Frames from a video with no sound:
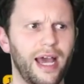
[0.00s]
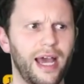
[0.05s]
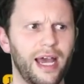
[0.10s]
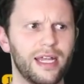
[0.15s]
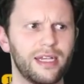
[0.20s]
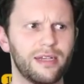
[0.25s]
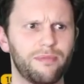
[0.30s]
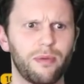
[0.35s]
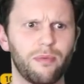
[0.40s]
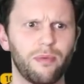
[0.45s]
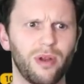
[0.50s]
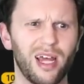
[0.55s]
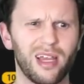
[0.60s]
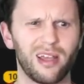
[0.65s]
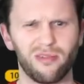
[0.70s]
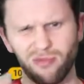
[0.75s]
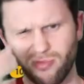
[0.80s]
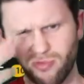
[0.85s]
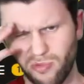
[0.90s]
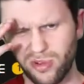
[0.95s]
and people were
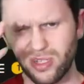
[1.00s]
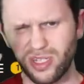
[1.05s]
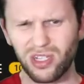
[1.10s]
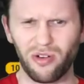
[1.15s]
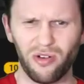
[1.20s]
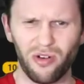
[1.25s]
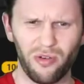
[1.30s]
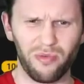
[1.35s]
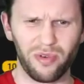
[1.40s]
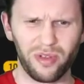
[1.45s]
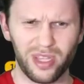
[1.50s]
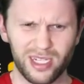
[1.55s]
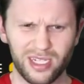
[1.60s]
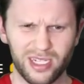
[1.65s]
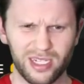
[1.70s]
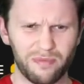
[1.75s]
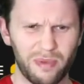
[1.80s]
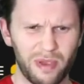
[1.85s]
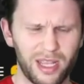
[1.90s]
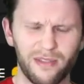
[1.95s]
like, well, what's going on with
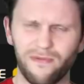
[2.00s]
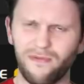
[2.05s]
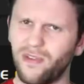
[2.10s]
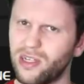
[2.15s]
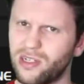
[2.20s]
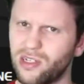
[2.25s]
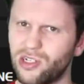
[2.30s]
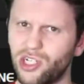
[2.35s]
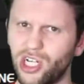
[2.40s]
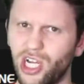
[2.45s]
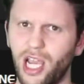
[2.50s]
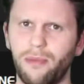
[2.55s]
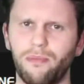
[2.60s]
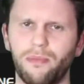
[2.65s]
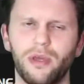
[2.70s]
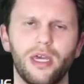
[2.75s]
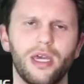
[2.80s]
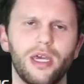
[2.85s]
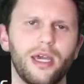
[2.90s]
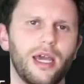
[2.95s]
this as being the featured
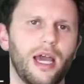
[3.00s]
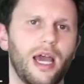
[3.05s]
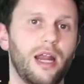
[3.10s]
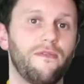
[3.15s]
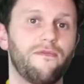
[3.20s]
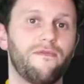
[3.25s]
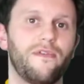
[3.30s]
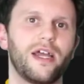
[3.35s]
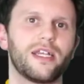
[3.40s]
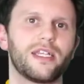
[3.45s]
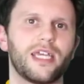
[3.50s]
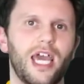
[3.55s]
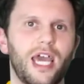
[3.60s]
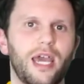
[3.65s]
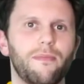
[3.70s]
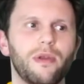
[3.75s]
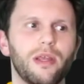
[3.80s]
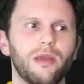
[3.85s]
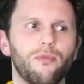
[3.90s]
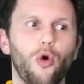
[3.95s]
champ? and in fact
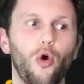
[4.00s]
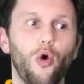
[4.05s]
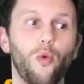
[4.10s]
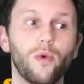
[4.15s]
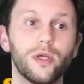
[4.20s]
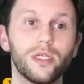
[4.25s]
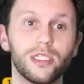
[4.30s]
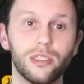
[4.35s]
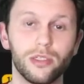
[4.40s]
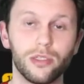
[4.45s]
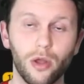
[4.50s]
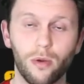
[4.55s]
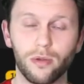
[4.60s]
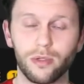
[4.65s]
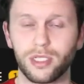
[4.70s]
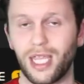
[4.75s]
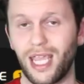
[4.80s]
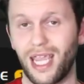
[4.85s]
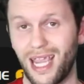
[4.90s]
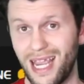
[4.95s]
Ebony Maw was
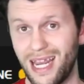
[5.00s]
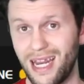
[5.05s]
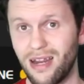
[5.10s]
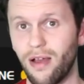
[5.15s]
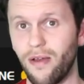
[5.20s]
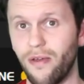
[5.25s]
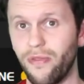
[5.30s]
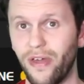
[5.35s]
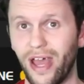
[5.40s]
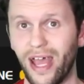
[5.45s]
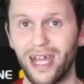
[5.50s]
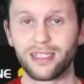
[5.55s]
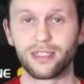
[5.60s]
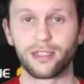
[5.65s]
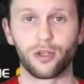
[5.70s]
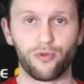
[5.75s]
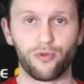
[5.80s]
not in that